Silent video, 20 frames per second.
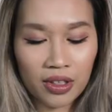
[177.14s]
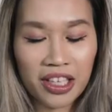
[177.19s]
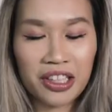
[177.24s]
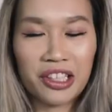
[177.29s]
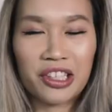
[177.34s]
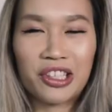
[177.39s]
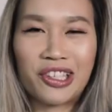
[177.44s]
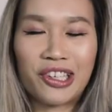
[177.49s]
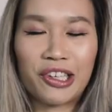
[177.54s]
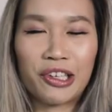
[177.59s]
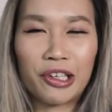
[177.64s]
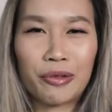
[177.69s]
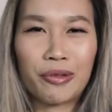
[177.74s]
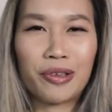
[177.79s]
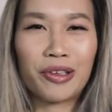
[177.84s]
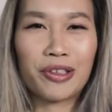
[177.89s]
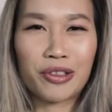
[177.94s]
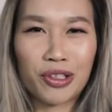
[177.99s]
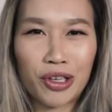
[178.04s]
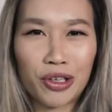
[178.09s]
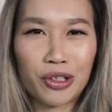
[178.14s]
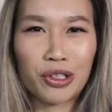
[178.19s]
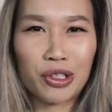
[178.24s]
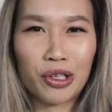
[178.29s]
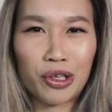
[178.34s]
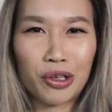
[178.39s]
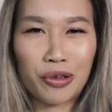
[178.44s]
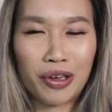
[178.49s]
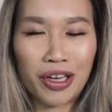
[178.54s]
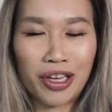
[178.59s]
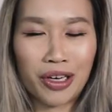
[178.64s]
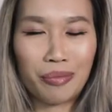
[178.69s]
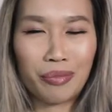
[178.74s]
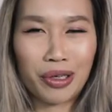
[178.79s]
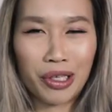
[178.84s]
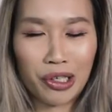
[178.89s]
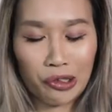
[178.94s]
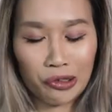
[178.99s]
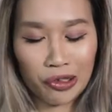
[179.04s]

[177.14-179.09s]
And the steering wheel is also in a mint